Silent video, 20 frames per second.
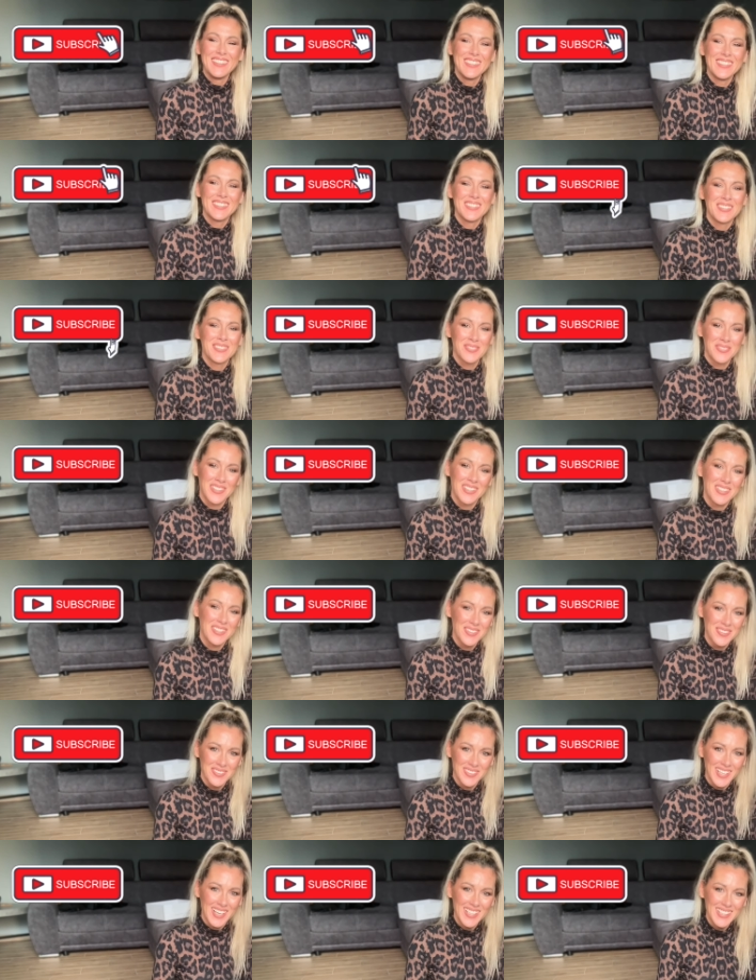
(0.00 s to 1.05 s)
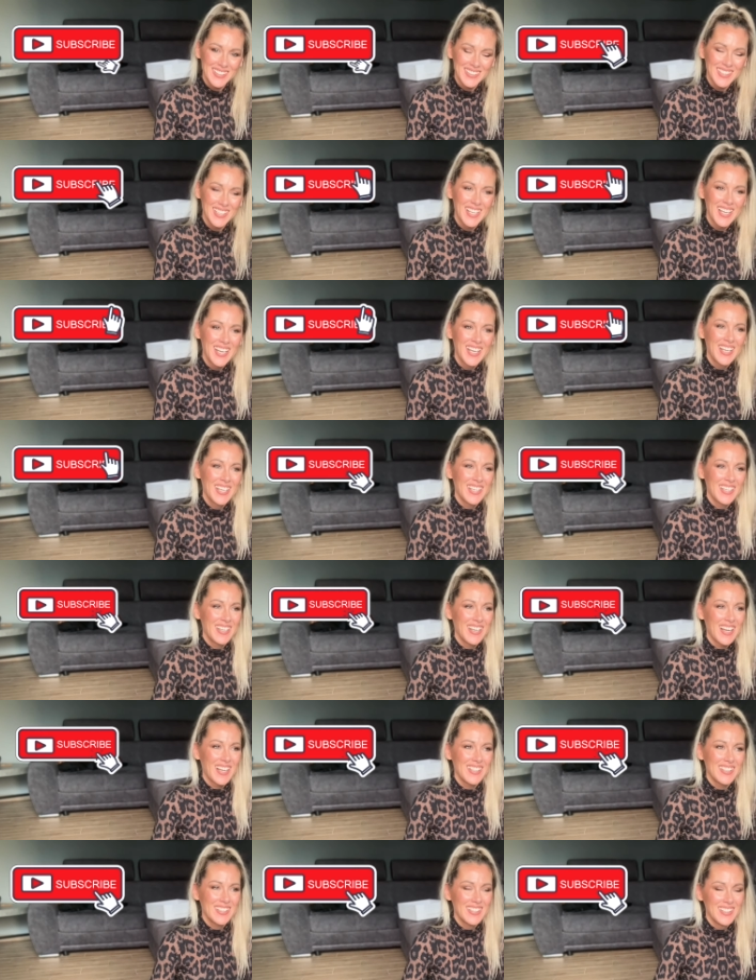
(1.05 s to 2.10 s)
this is pretty great
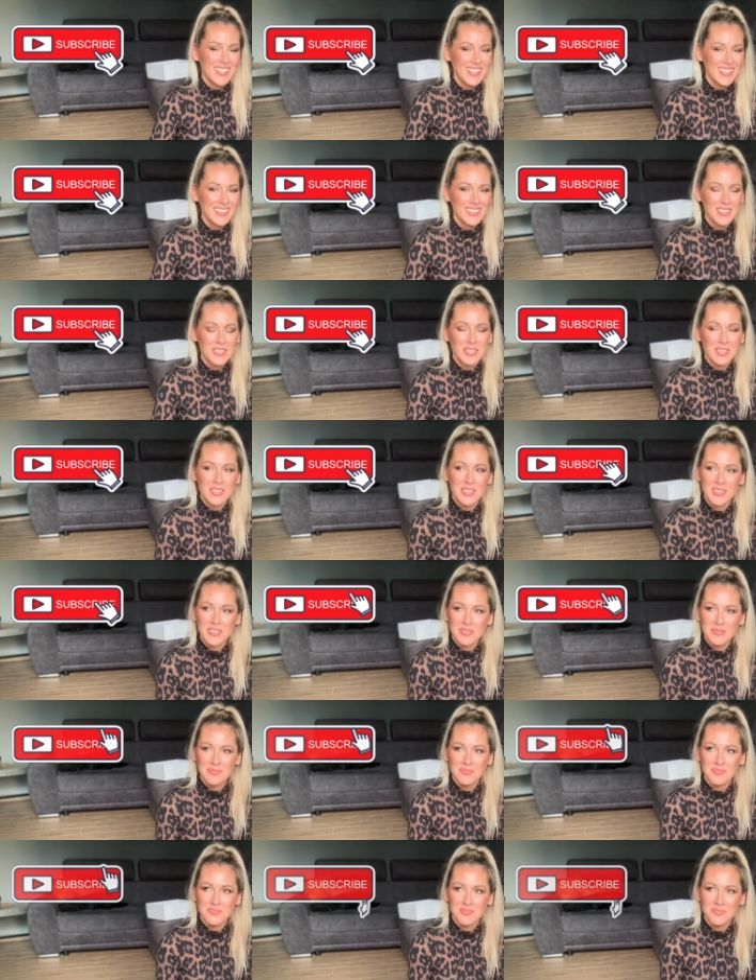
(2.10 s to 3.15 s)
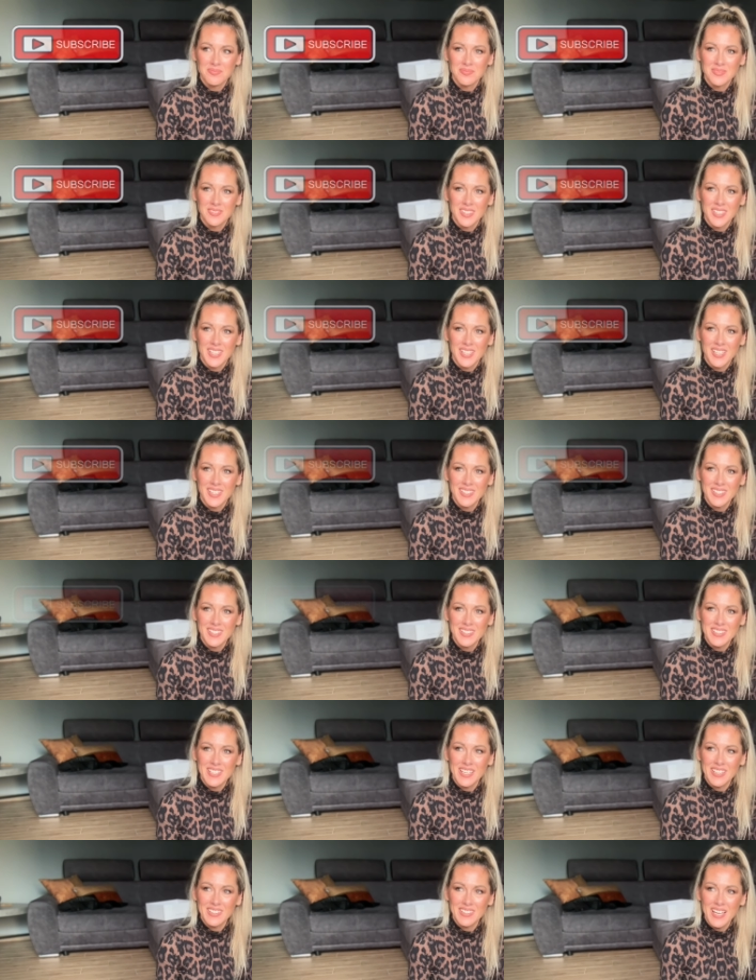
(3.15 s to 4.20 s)
then um, it is
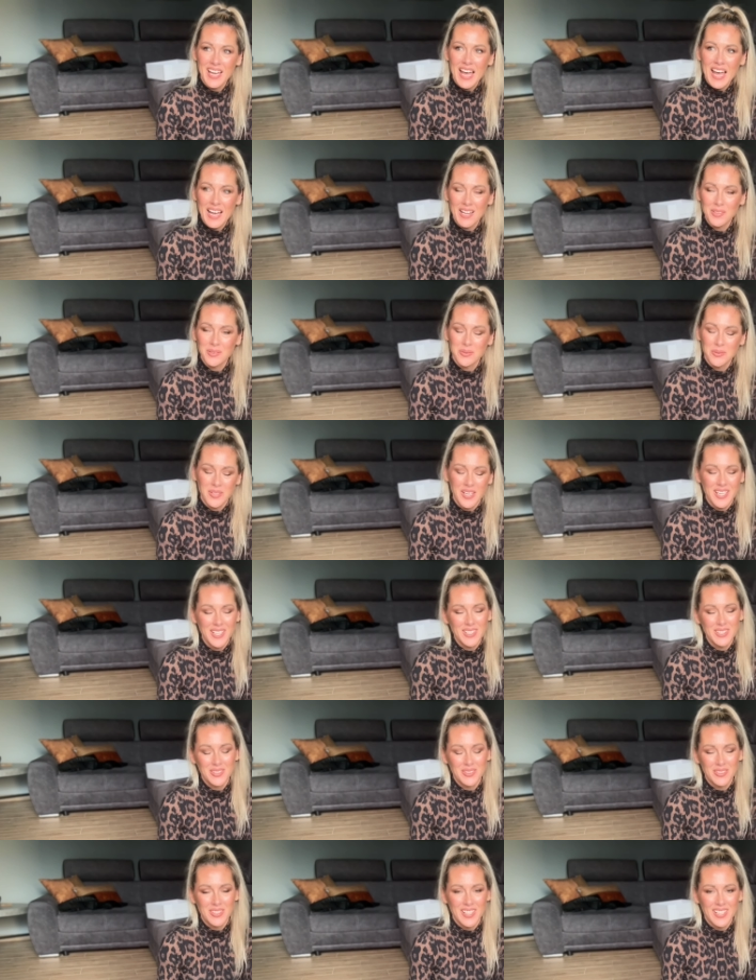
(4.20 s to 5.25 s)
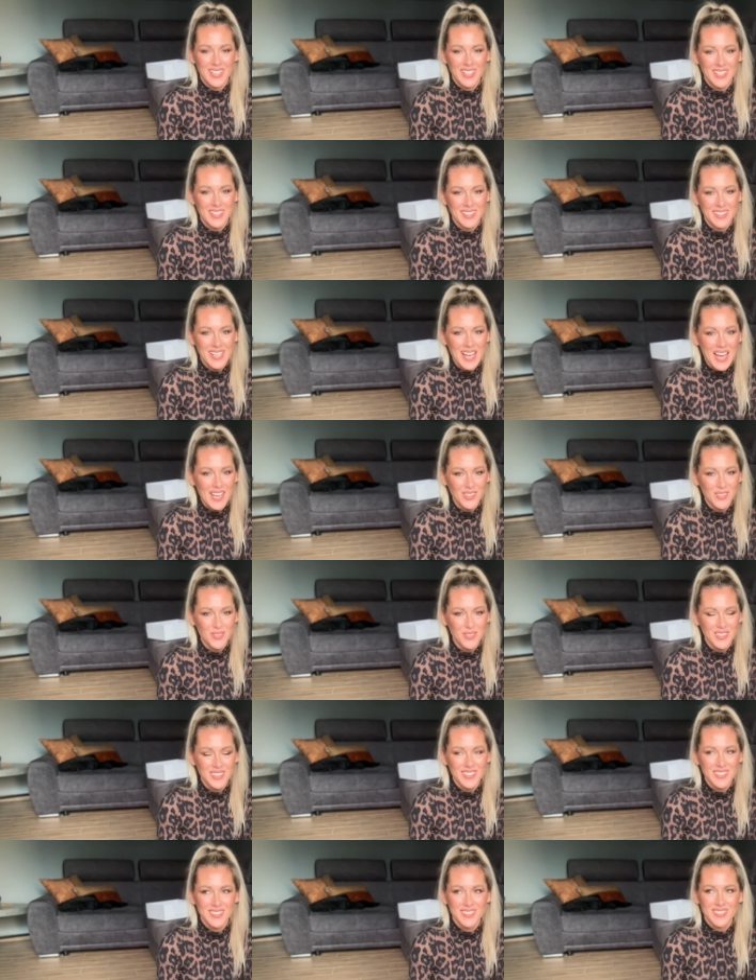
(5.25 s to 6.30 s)
like the halfway to the
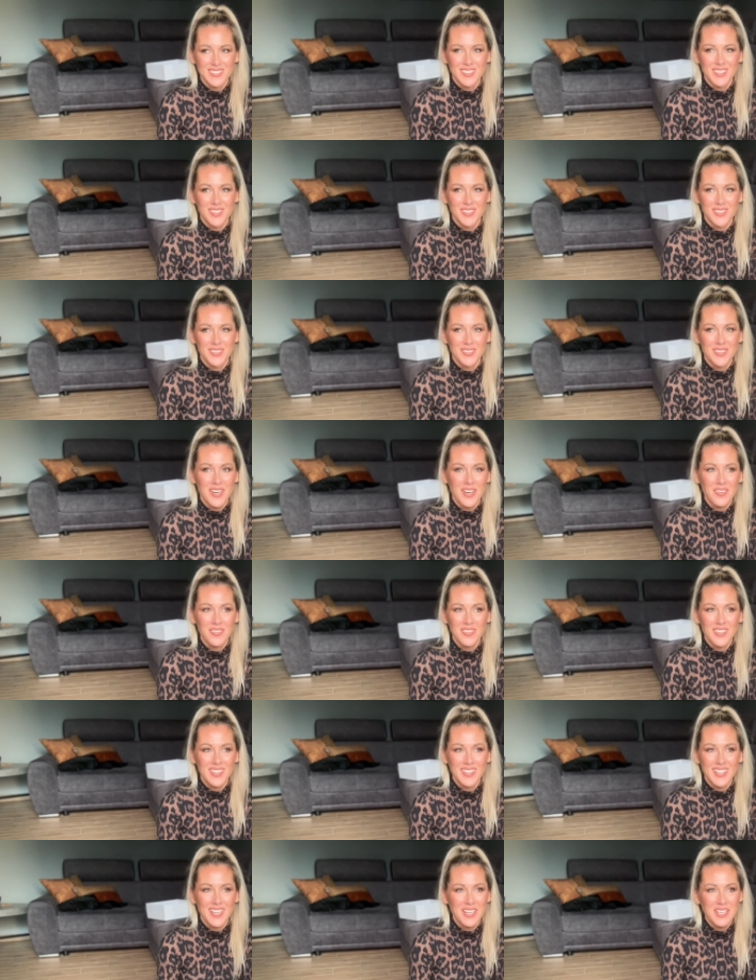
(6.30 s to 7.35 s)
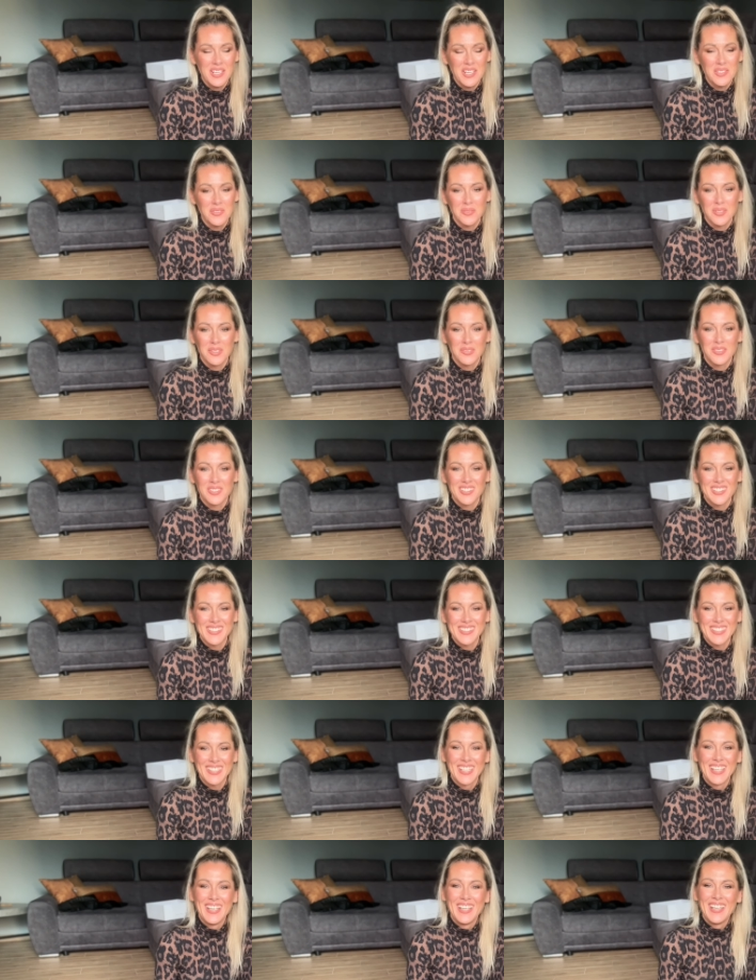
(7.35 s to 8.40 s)
hundred so I really I can't wait for this
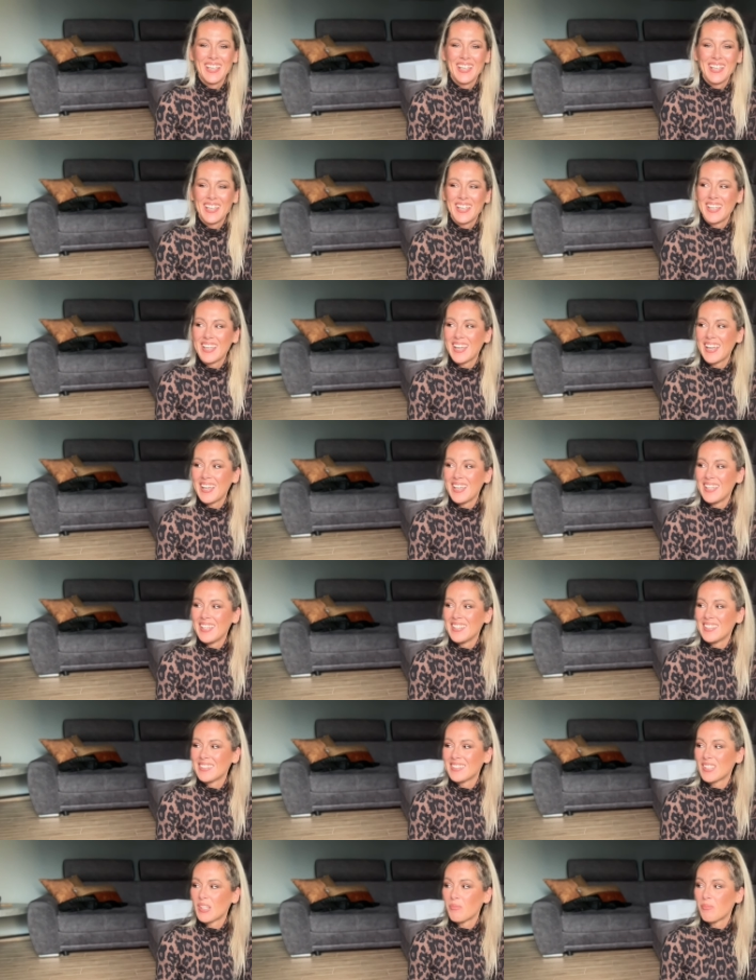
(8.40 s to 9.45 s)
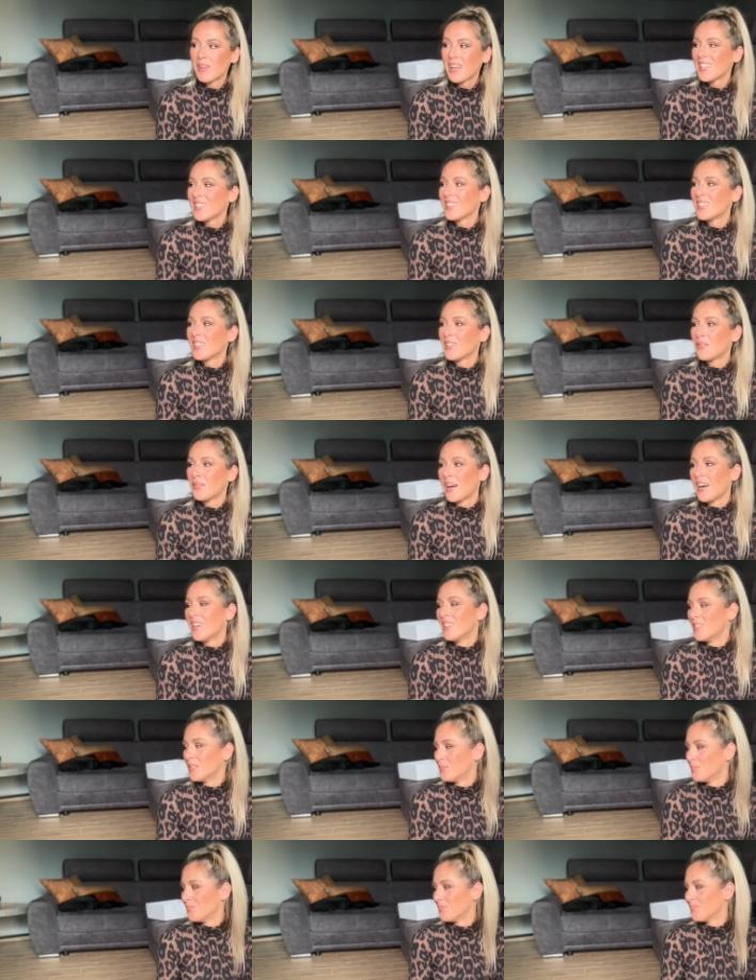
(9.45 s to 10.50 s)
and but well